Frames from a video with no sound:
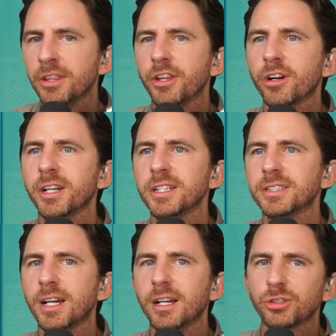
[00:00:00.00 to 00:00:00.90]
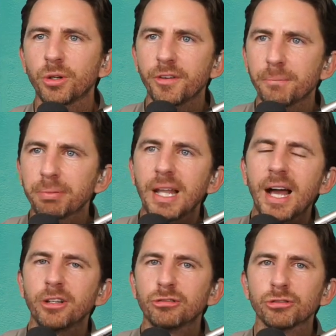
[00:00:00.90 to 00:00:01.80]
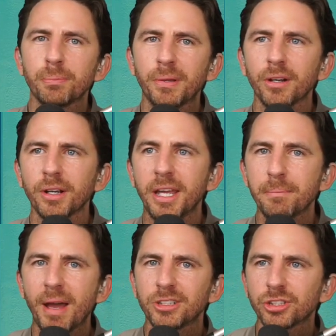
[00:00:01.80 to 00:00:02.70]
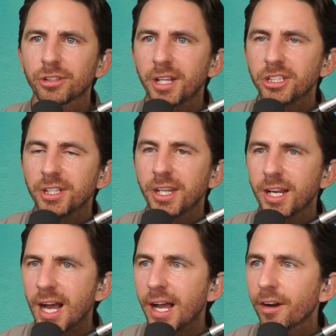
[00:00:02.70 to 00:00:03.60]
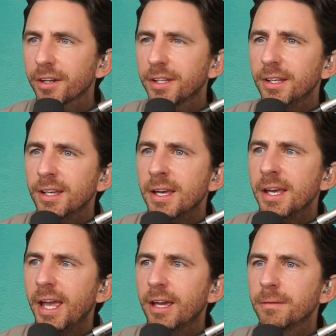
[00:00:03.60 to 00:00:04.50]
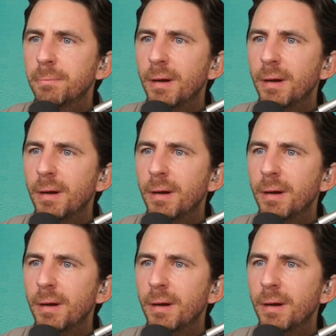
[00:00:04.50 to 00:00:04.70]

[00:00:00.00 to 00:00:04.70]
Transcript: There is a sort of implied group here in Bachelor Nation in a hierarchy. And